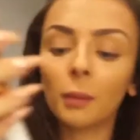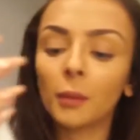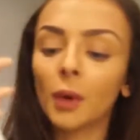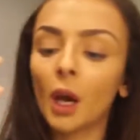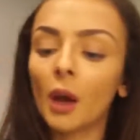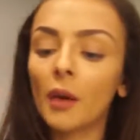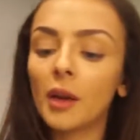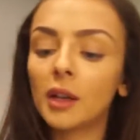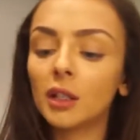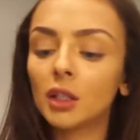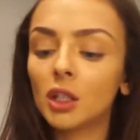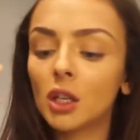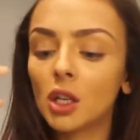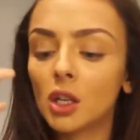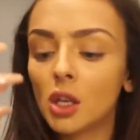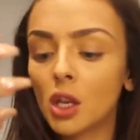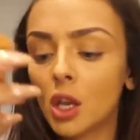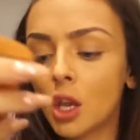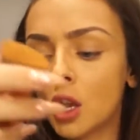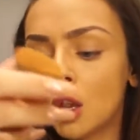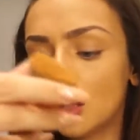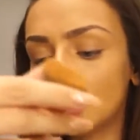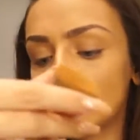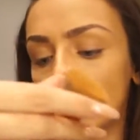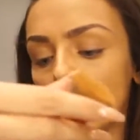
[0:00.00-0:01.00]
I'm going to
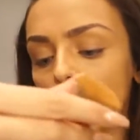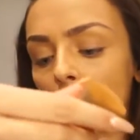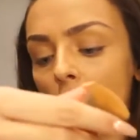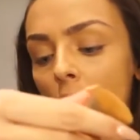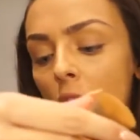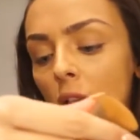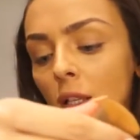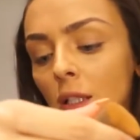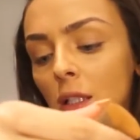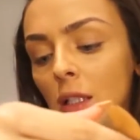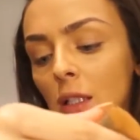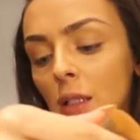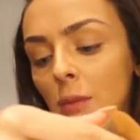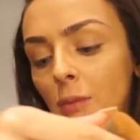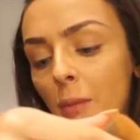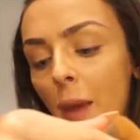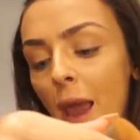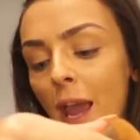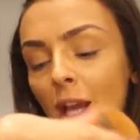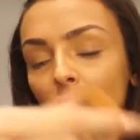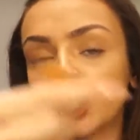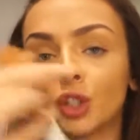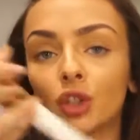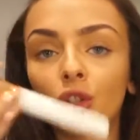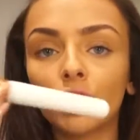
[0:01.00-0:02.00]
use the
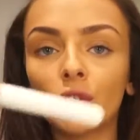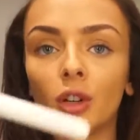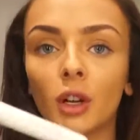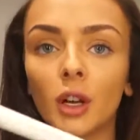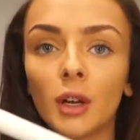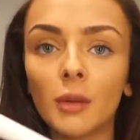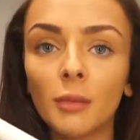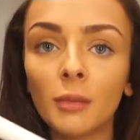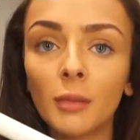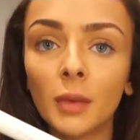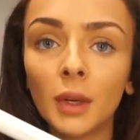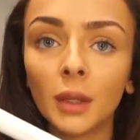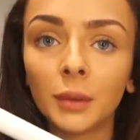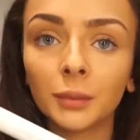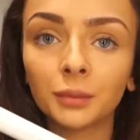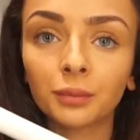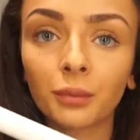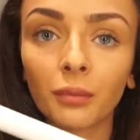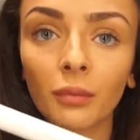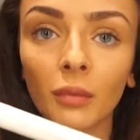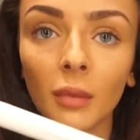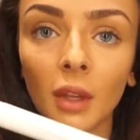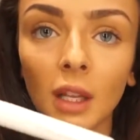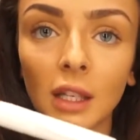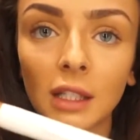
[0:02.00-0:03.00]
Spectrum
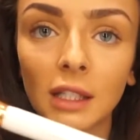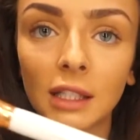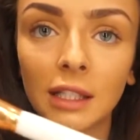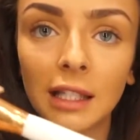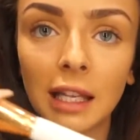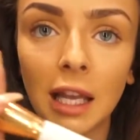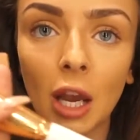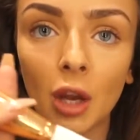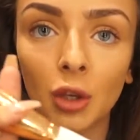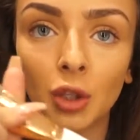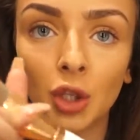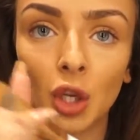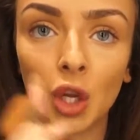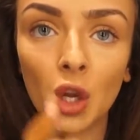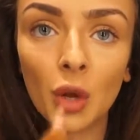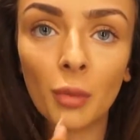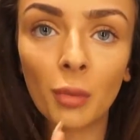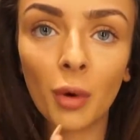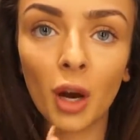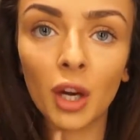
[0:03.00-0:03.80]
CO2